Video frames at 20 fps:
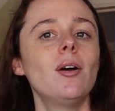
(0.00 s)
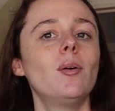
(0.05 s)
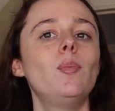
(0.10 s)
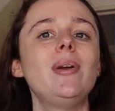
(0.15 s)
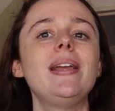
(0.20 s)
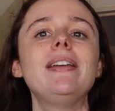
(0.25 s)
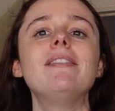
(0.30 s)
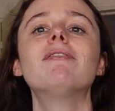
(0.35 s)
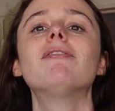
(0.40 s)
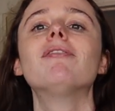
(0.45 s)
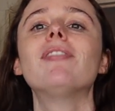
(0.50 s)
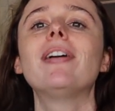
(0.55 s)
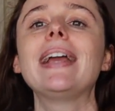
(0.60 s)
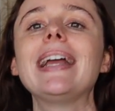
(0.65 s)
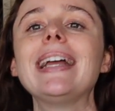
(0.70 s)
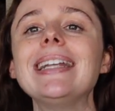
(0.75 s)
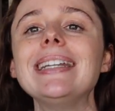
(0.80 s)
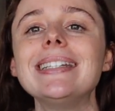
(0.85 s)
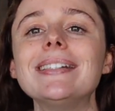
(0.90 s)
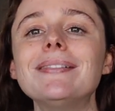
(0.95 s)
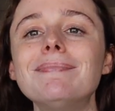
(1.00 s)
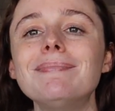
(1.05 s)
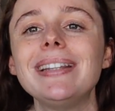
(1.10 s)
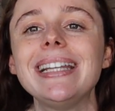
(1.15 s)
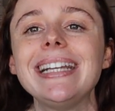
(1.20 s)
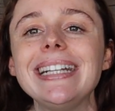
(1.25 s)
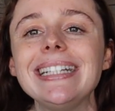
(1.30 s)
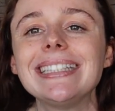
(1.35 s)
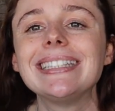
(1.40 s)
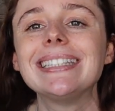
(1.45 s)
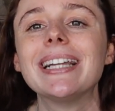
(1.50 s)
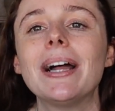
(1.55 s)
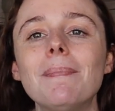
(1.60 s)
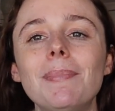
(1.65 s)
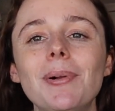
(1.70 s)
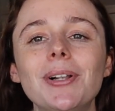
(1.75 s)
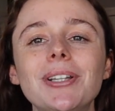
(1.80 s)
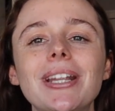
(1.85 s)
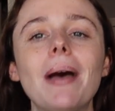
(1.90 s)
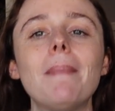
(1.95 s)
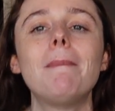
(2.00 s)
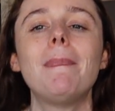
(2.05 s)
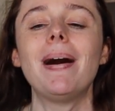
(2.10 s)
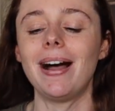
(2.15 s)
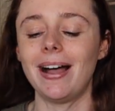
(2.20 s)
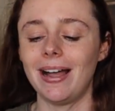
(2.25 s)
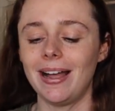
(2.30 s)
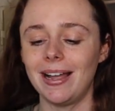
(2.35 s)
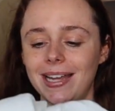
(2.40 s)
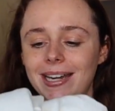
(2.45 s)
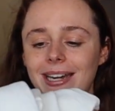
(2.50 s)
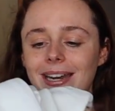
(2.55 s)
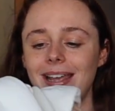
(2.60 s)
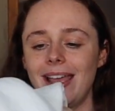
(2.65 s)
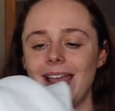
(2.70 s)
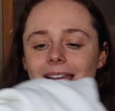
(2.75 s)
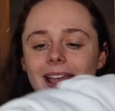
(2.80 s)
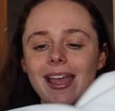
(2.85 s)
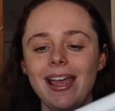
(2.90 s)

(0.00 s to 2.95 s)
we randomly stumbled upon